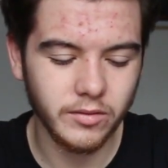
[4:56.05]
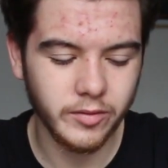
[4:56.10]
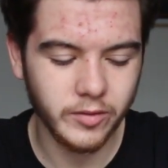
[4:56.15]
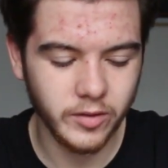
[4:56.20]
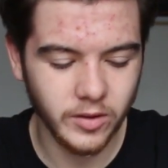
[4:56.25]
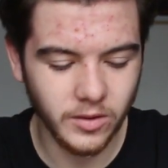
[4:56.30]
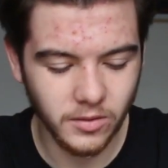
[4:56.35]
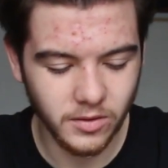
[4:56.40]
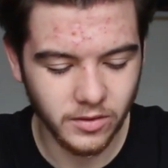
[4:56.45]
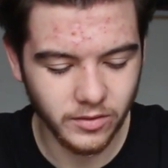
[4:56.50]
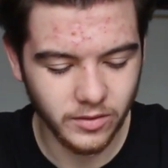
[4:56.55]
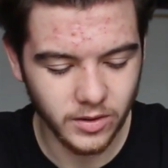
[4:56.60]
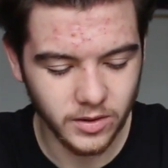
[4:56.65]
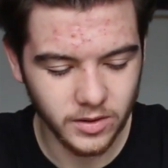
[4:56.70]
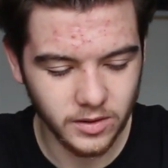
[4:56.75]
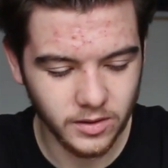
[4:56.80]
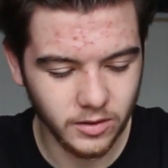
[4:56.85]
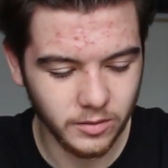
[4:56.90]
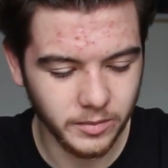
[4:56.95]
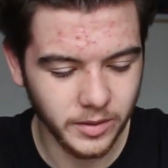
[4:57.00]

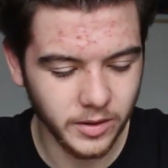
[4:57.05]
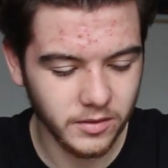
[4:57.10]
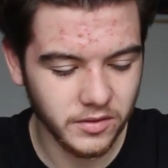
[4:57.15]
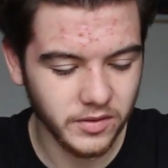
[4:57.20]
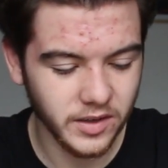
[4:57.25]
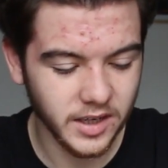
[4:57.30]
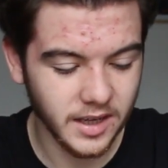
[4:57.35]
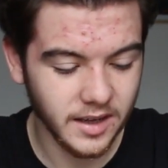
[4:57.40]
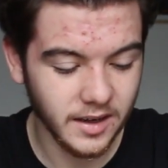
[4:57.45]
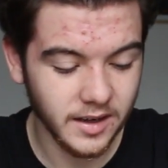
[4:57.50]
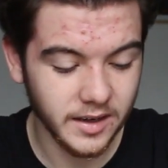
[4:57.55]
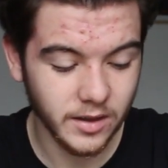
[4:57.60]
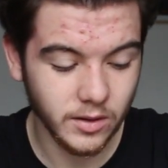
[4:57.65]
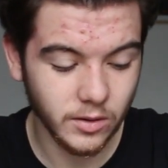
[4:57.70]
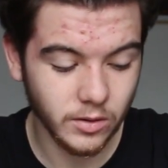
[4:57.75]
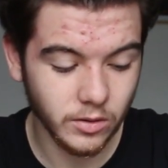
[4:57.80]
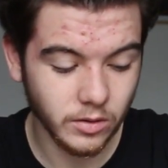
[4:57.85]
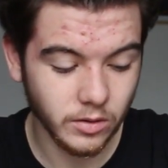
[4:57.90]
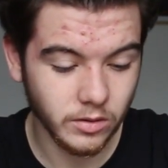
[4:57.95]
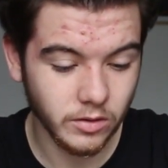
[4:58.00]
funeral almost for the guy
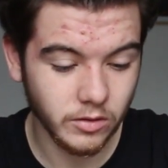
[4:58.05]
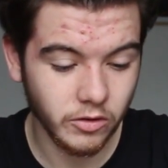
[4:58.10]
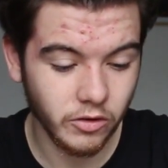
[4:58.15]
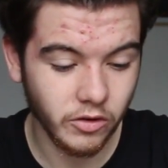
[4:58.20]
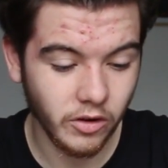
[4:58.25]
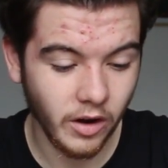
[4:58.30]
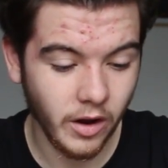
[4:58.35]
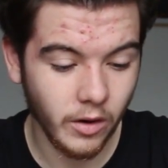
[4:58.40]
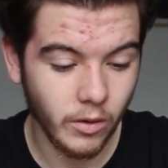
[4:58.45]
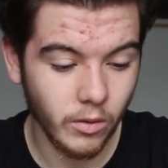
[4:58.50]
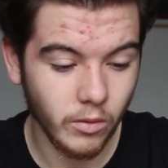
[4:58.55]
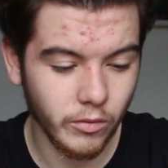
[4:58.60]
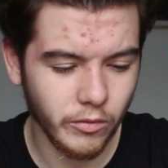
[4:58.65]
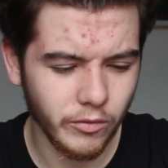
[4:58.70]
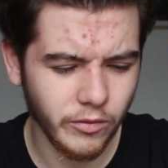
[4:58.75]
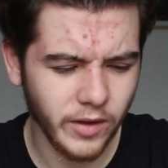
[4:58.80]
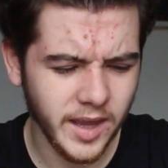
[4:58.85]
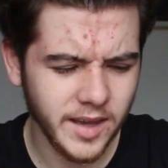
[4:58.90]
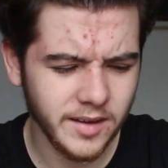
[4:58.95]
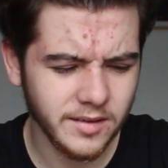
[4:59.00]
called Joe
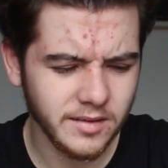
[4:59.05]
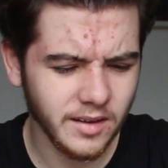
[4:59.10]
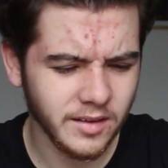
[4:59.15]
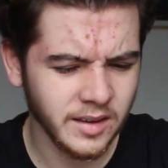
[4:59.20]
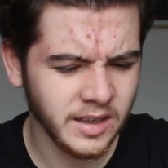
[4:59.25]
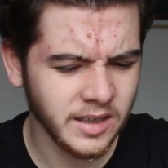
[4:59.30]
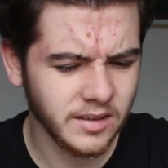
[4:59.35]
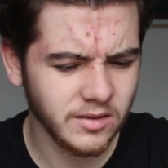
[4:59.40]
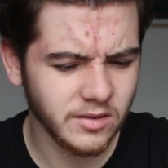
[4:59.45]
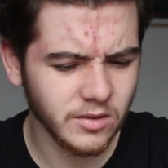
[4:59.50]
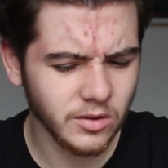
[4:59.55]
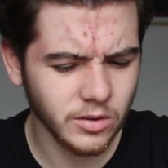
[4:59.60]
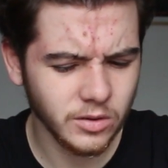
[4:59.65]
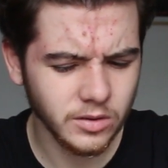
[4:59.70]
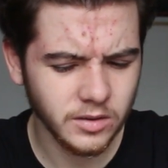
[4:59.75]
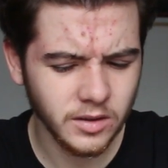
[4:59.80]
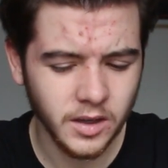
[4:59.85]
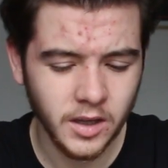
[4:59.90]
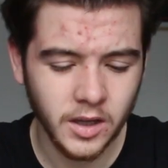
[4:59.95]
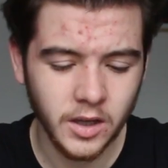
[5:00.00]
Face, I think he's called,